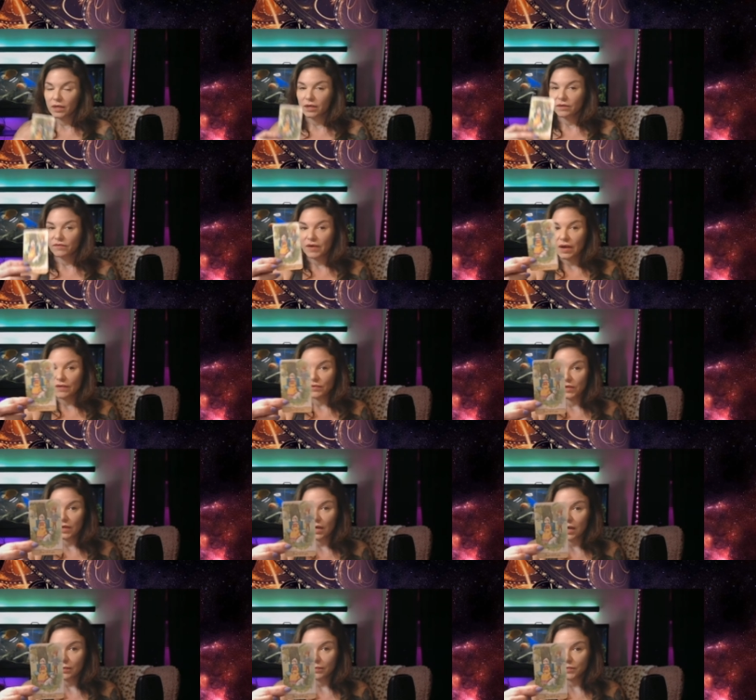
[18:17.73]
Five of
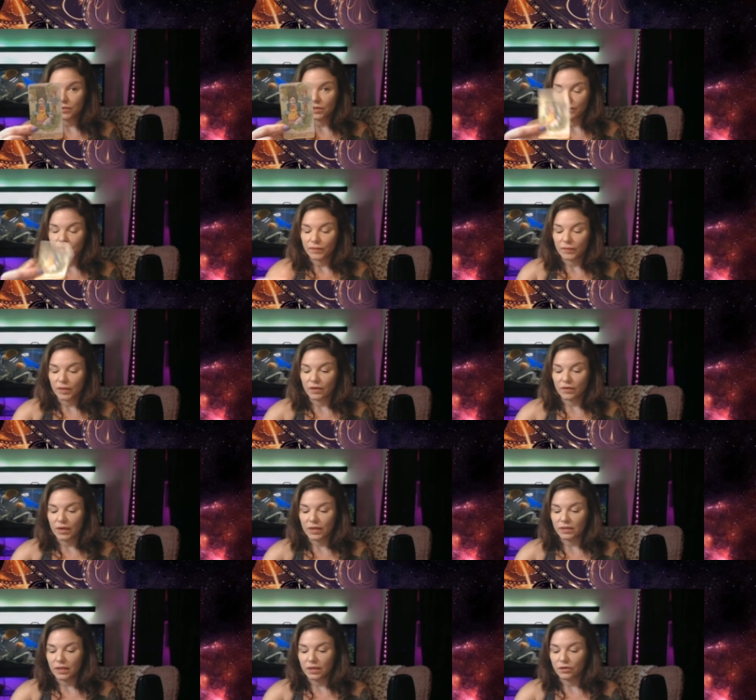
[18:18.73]
Cups, all
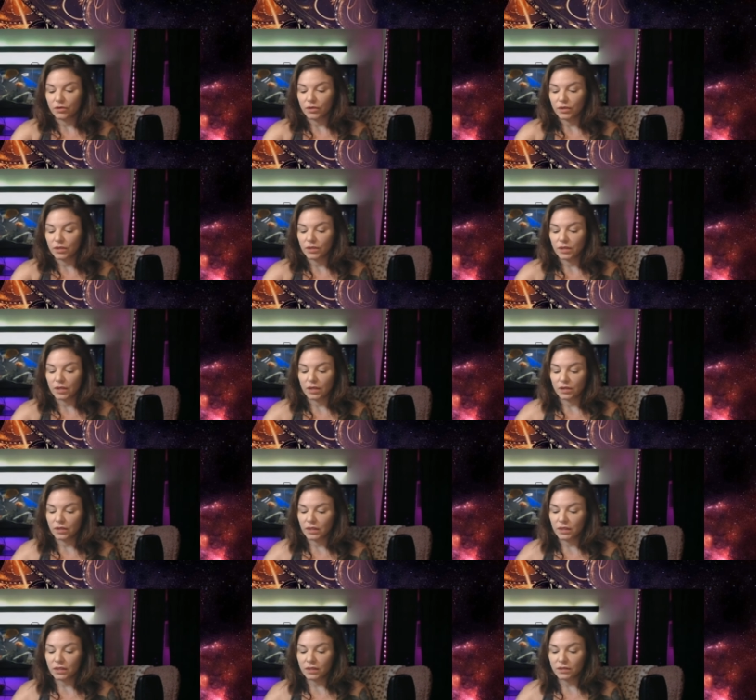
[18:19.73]
right? They could
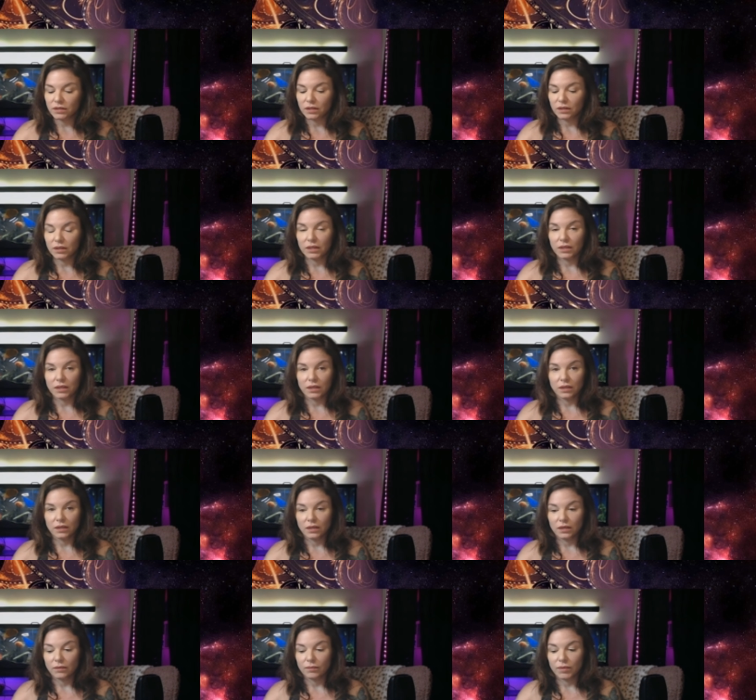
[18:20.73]
easily
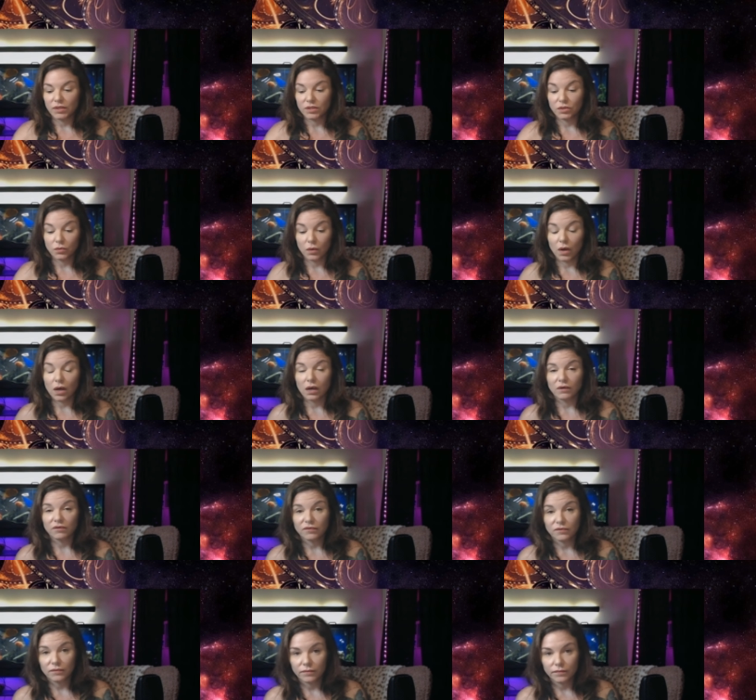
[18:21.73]
piss you off,
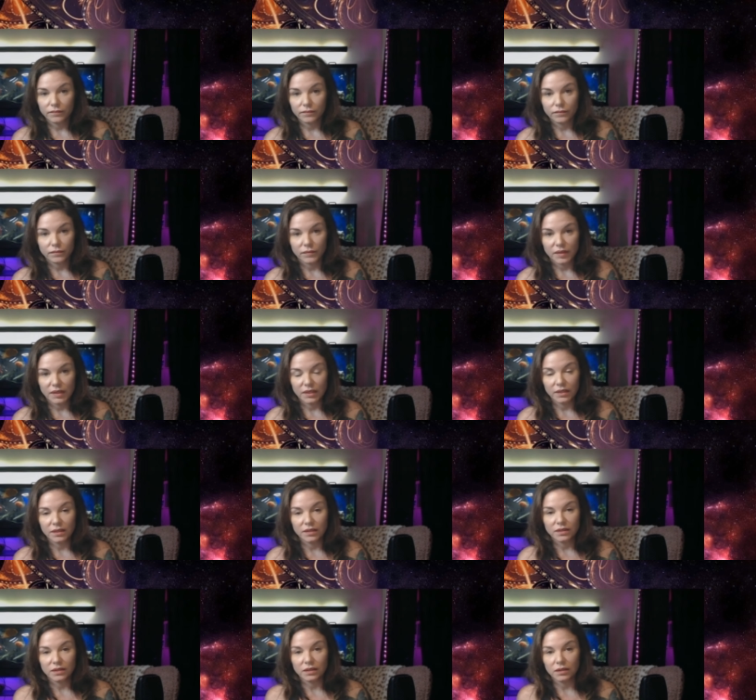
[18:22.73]

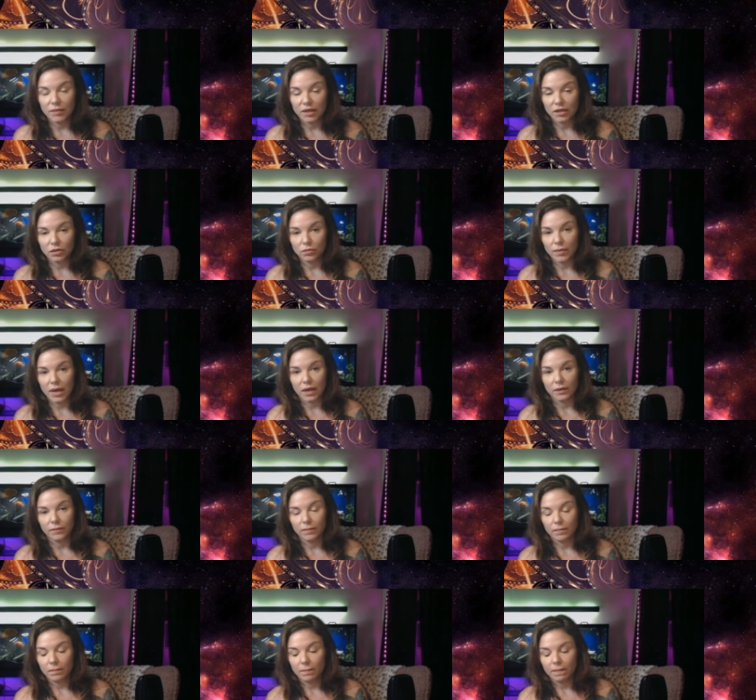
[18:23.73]
easily make you mad.
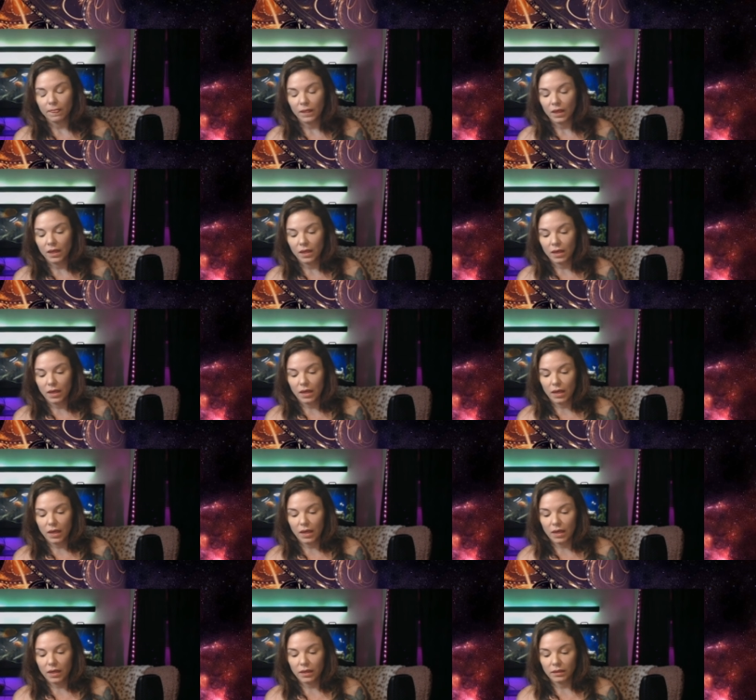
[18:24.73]

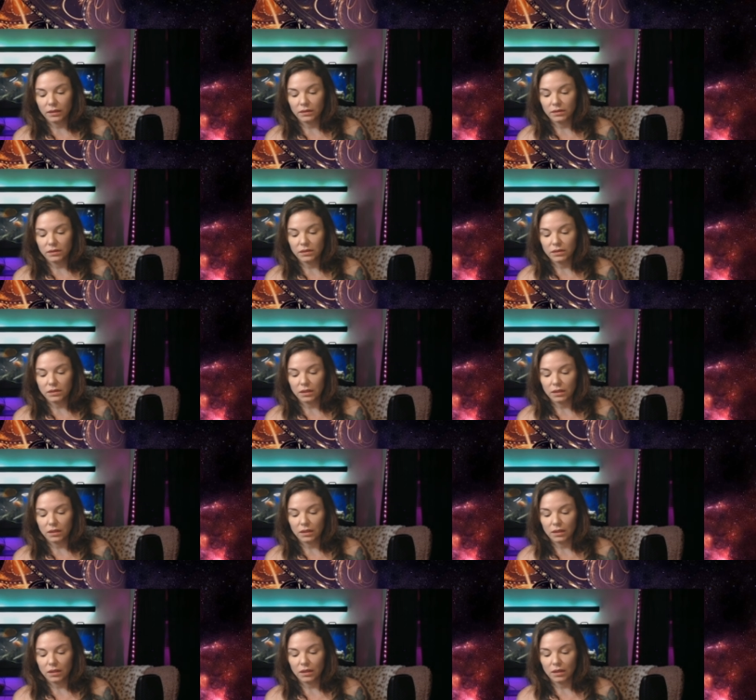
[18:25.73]
But
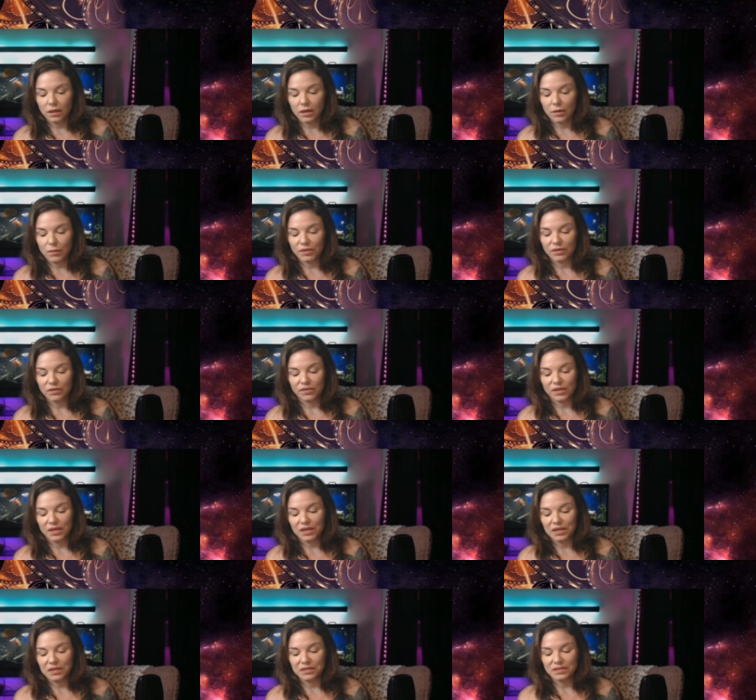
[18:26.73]
the
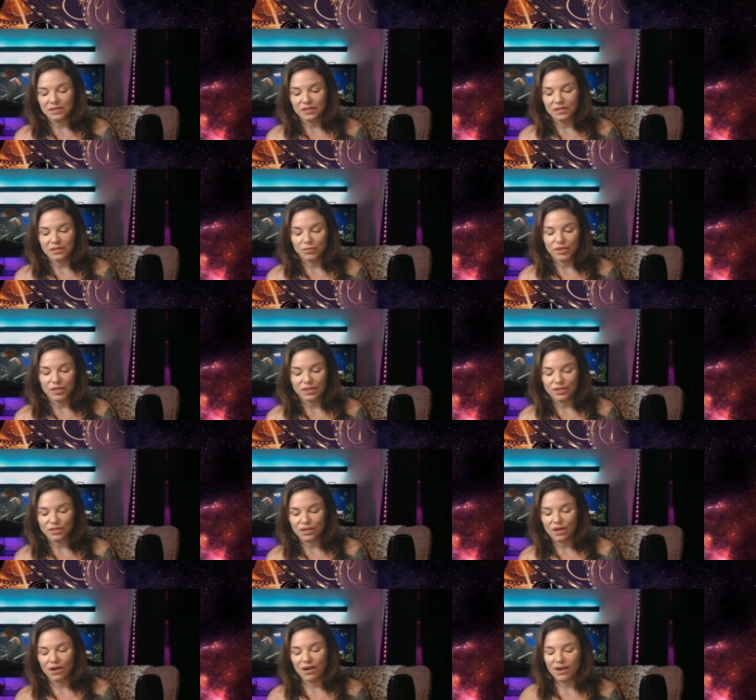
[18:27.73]
thing is with this
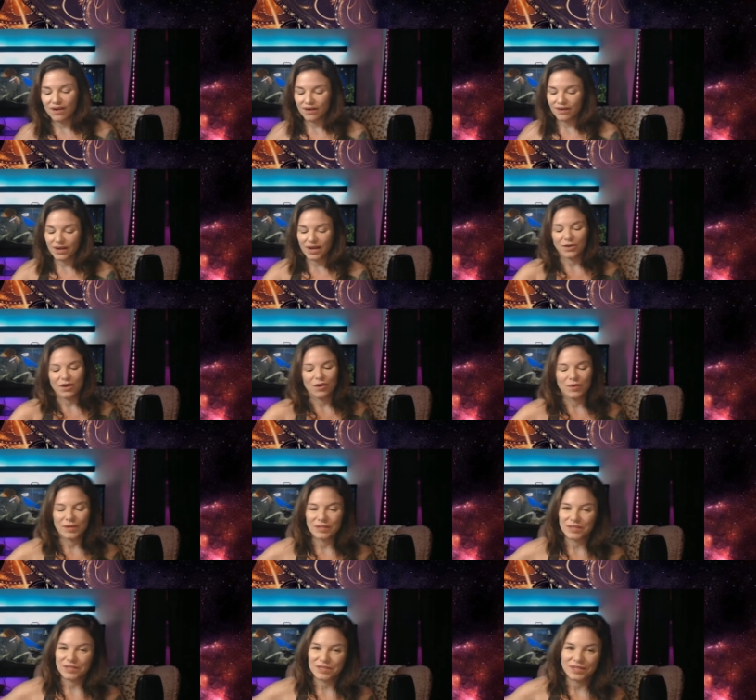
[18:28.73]
card, I
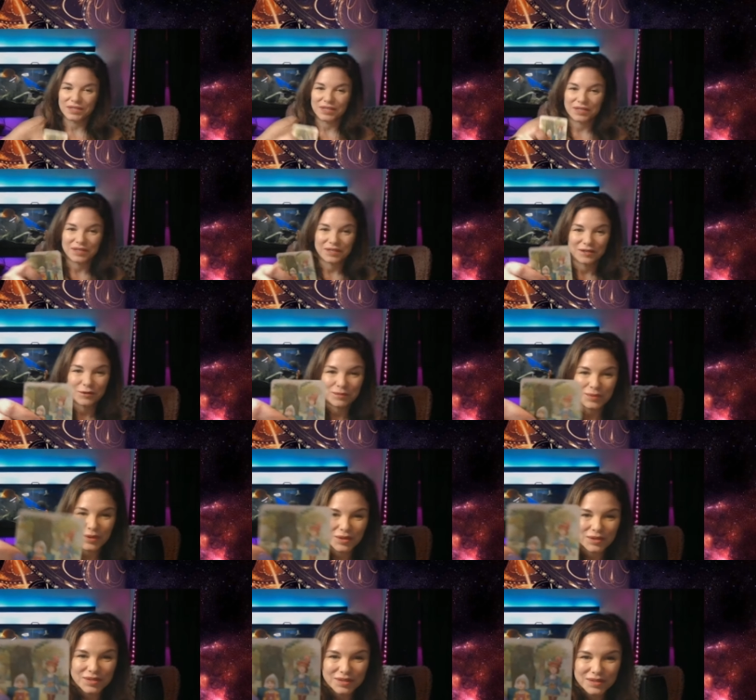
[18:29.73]
always see your
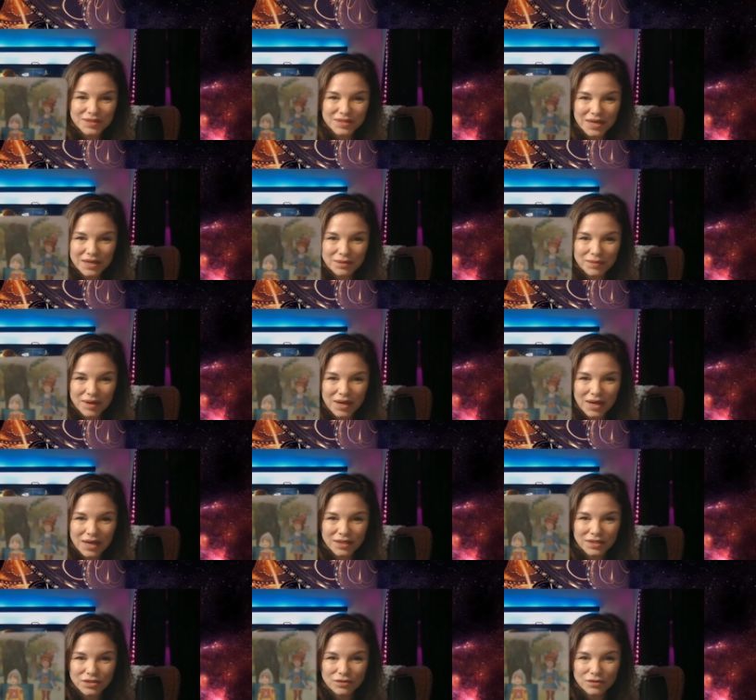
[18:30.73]
person standing
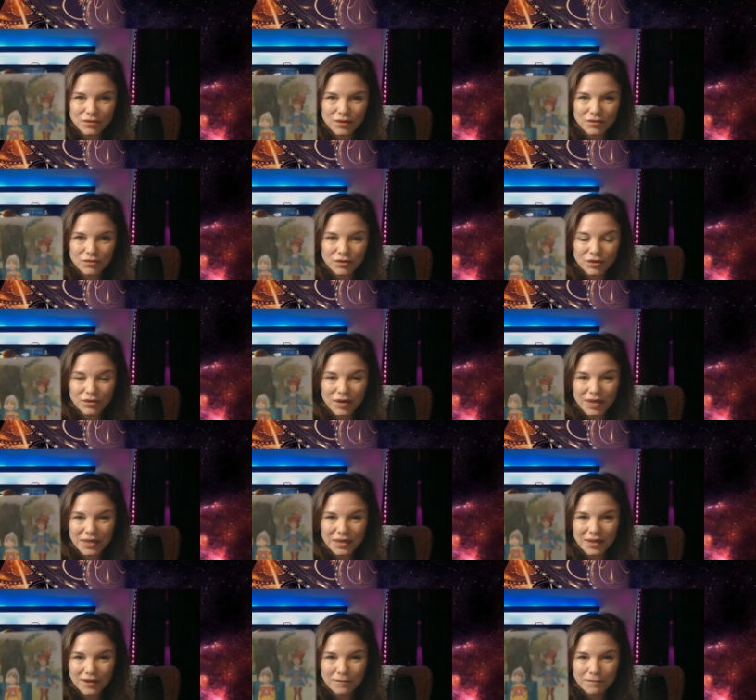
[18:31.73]
behind you
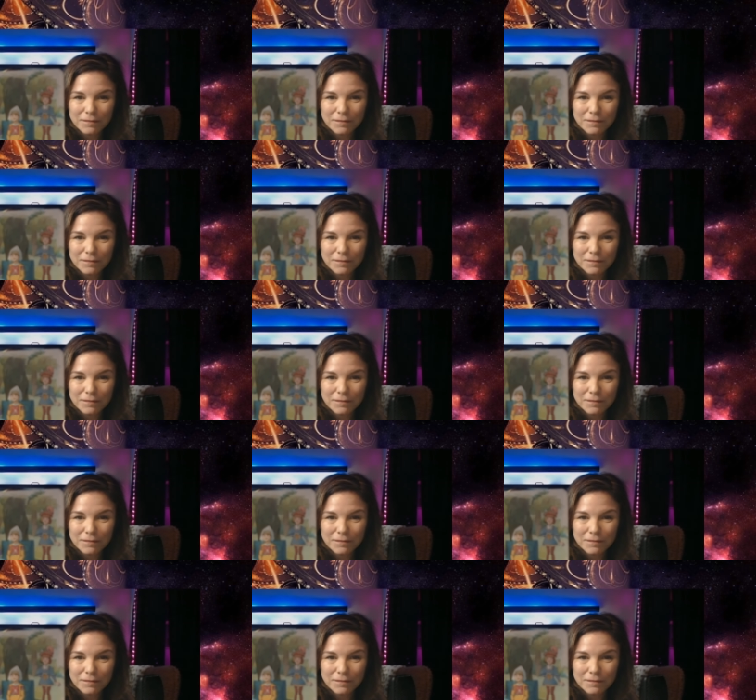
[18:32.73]
regretting it,